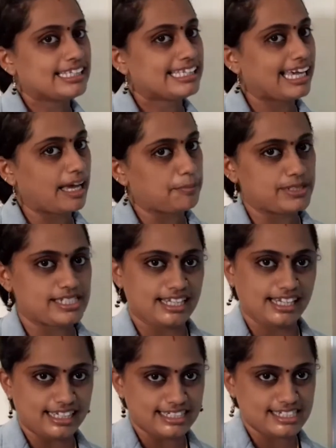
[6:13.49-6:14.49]

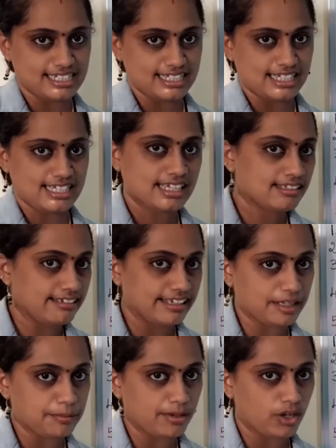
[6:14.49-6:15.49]
capital letters.
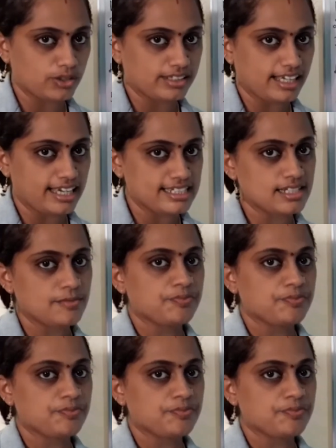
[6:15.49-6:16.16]
Clear about that?